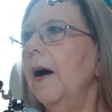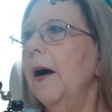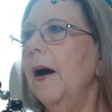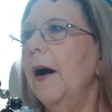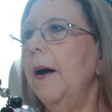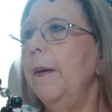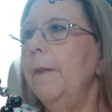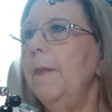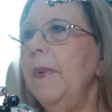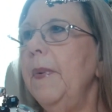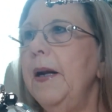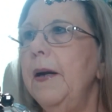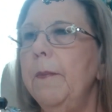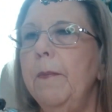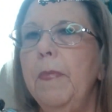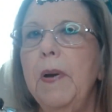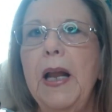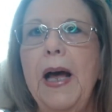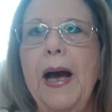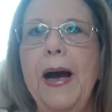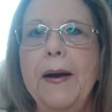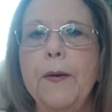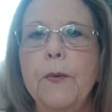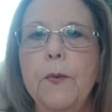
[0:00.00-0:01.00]
I made a
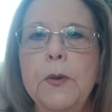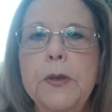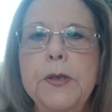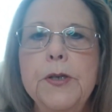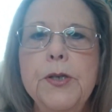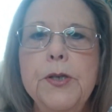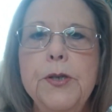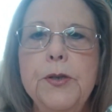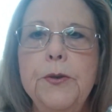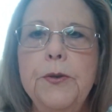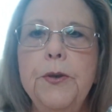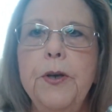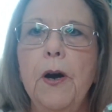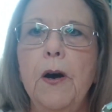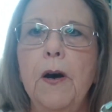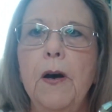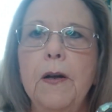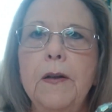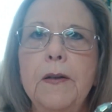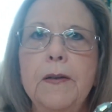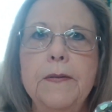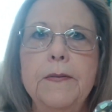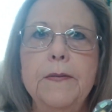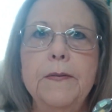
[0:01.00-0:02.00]
black one too,
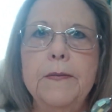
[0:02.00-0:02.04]
y'all.